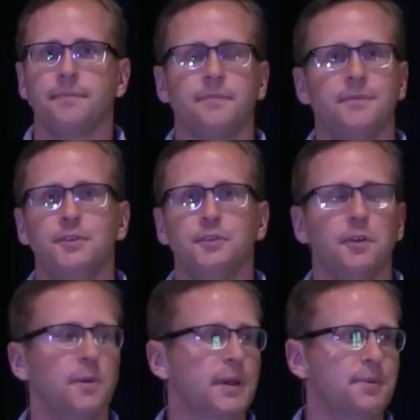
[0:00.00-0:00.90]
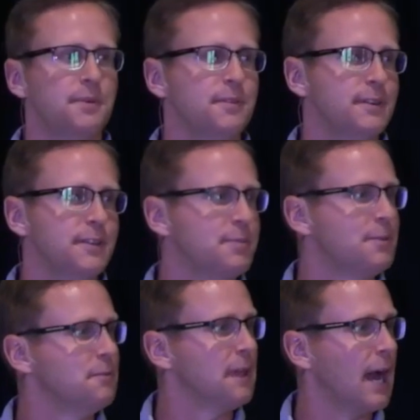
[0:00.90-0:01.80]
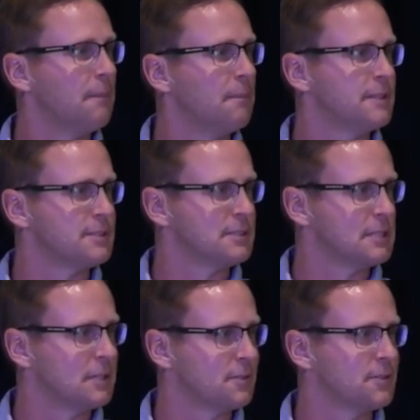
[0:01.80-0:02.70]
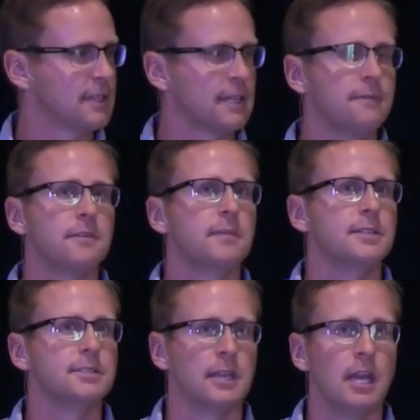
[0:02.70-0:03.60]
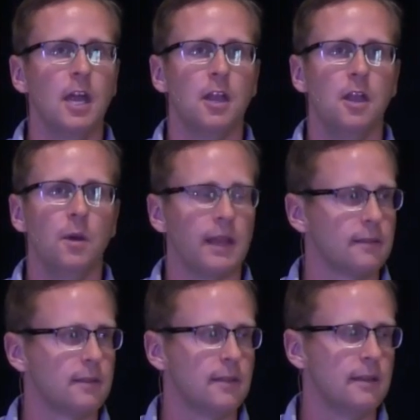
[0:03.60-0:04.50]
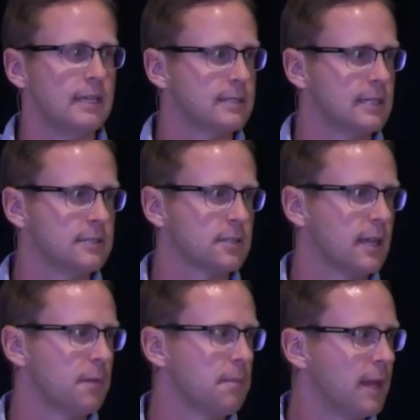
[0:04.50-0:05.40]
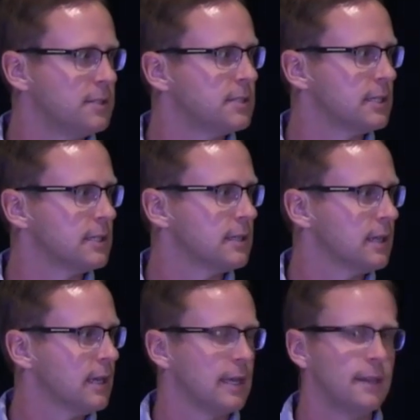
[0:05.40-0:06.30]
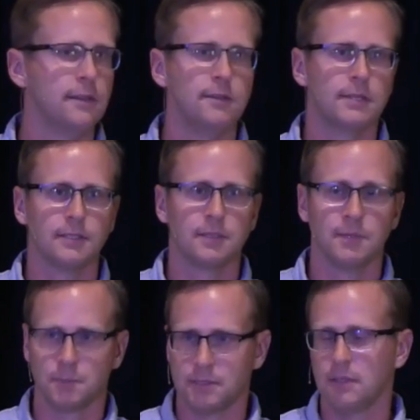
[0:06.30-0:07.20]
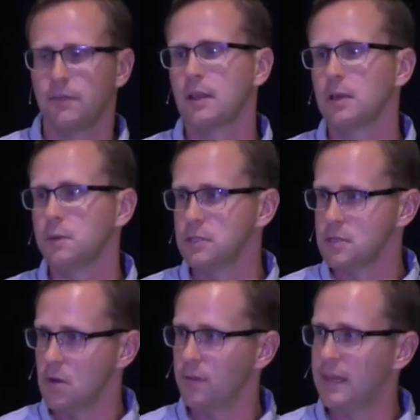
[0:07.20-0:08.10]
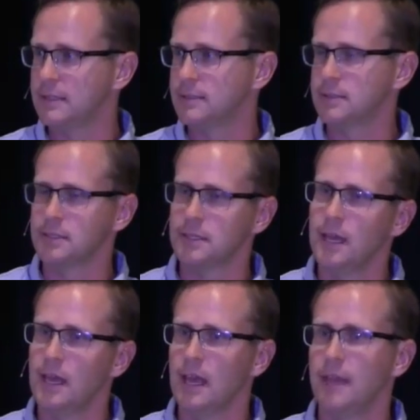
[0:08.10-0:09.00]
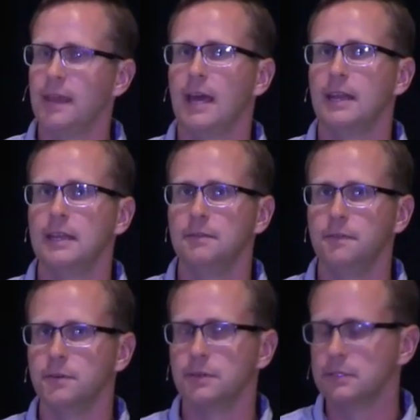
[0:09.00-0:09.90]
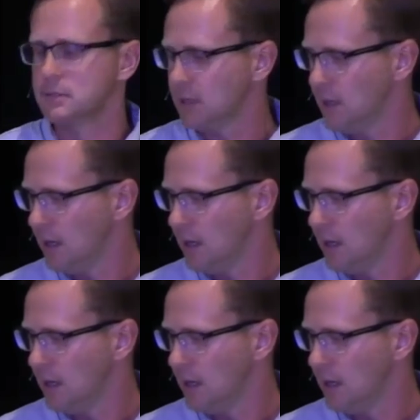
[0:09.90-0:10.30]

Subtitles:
There's no way to prove or disprove that. It's just interesting information knowing. The Essenes are never mentioned in the New Testament specifically. We just know they existed and they had an influence.